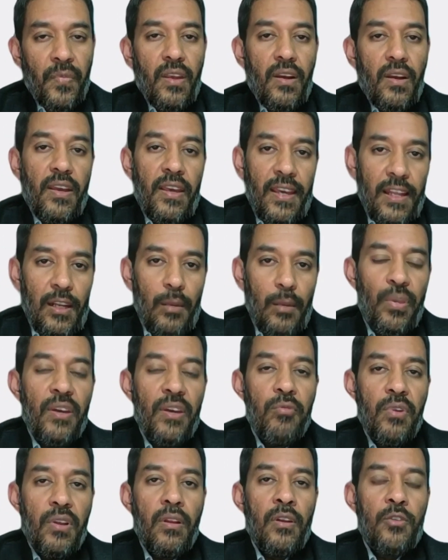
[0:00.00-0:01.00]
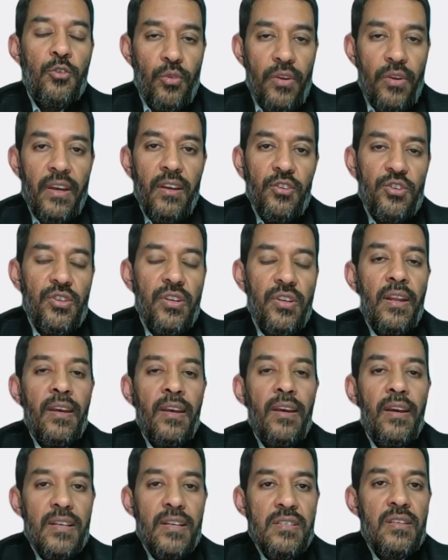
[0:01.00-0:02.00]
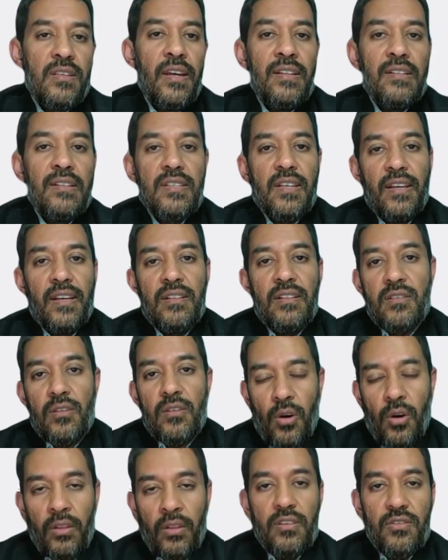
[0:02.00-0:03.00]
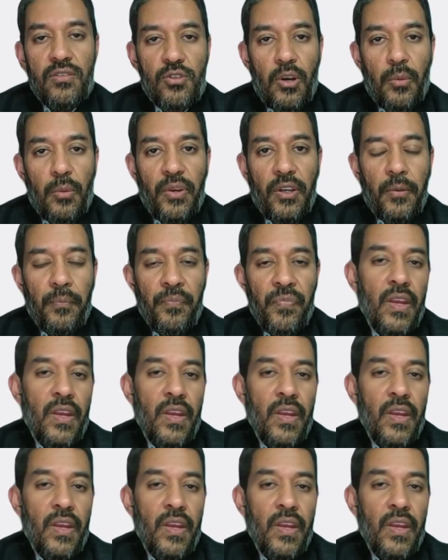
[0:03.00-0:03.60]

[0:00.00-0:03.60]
He'll be today sharing his insights on this topic.